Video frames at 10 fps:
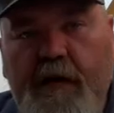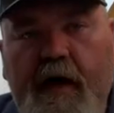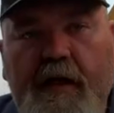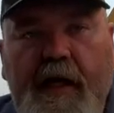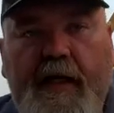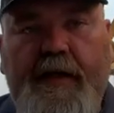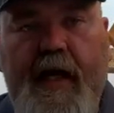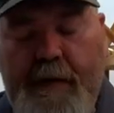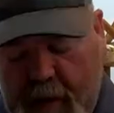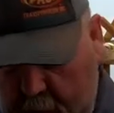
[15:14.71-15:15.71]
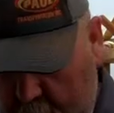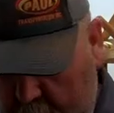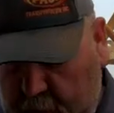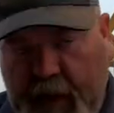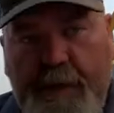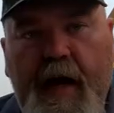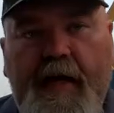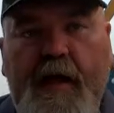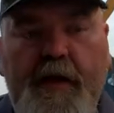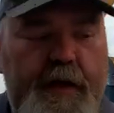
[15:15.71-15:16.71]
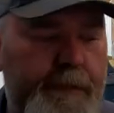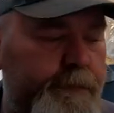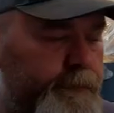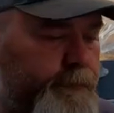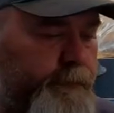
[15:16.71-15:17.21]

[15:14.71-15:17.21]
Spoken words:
ready to move on to the next step, I'll check back in with you.